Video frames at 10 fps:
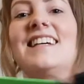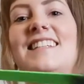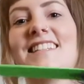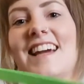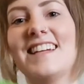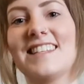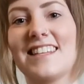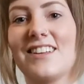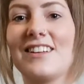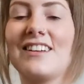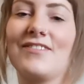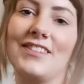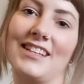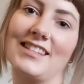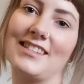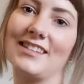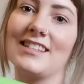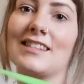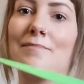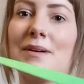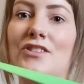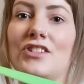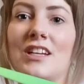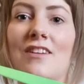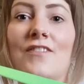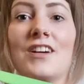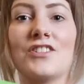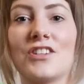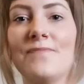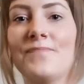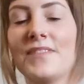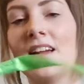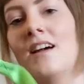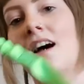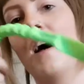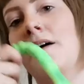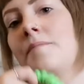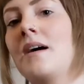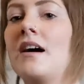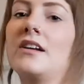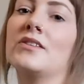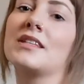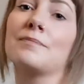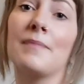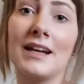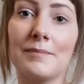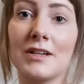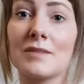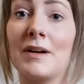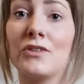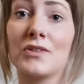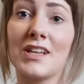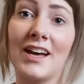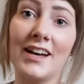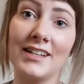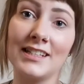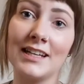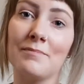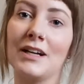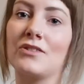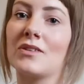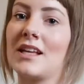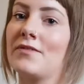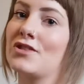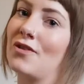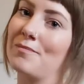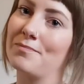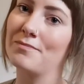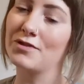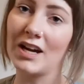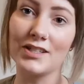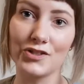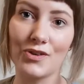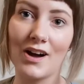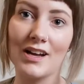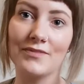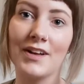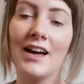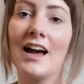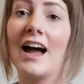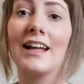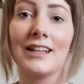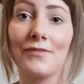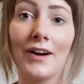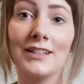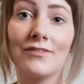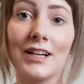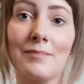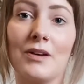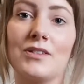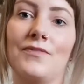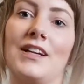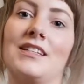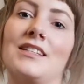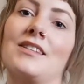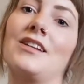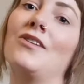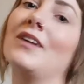chaser for this. So this is a bungee version. I use this mainly because my dogs are herdy, my dogs have a strong chase drive and they find it really motivating. So the long